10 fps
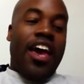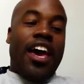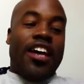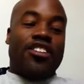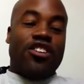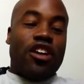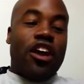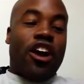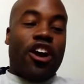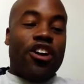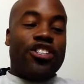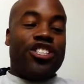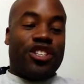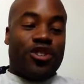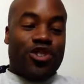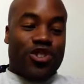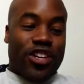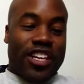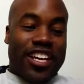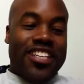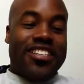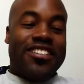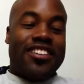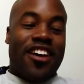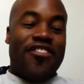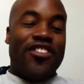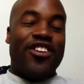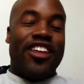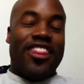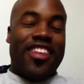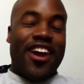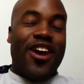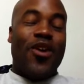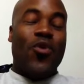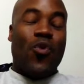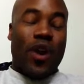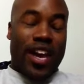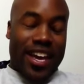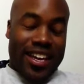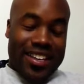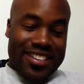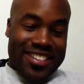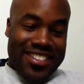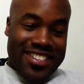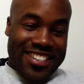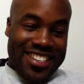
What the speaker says: Until her children discovered their wings,